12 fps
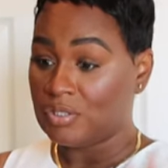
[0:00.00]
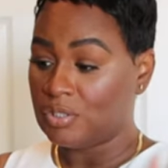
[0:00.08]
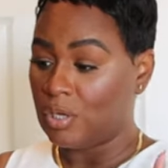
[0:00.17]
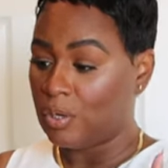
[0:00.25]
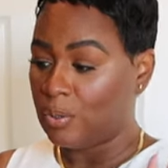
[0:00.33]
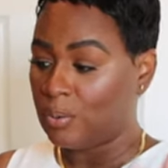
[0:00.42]

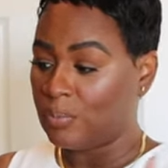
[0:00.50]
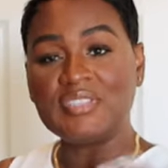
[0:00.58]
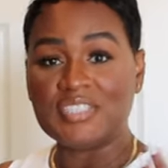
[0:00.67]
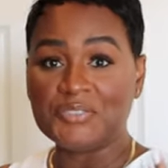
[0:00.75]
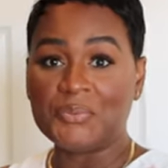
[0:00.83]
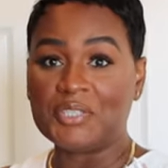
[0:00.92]
so
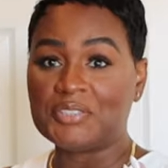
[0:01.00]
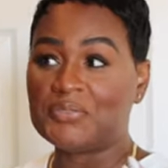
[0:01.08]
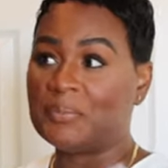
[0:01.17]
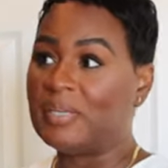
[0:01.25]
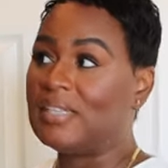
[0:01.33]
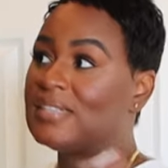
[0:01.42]
this works
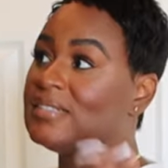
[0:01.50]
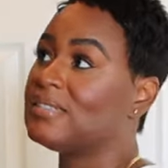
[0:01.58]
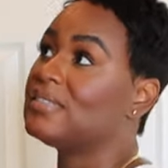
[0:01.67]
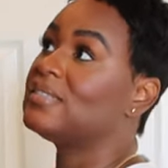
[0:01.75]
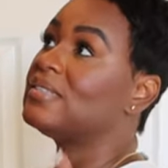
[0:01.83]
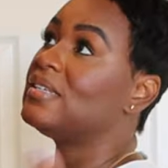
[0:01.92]
for me this
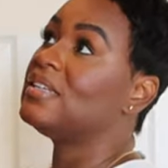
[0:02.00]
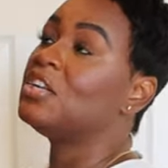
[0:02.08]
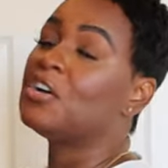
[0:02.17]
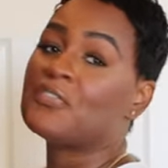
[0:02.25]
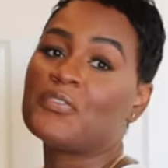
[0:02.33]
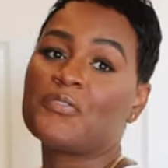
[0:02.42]
is
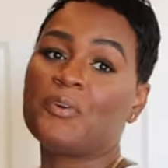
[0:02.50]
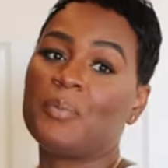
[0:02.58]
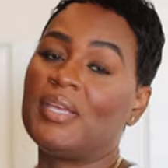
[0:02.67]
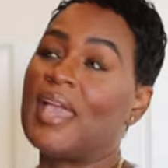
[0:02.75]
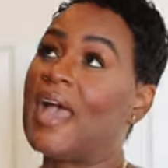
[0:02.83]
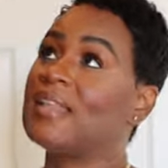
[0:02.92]
enough for
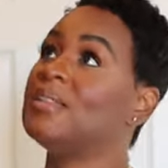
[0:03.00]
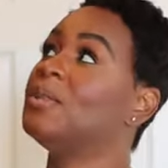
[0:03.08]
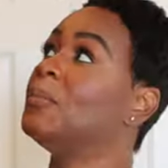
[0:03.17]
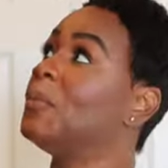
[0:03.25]
me at the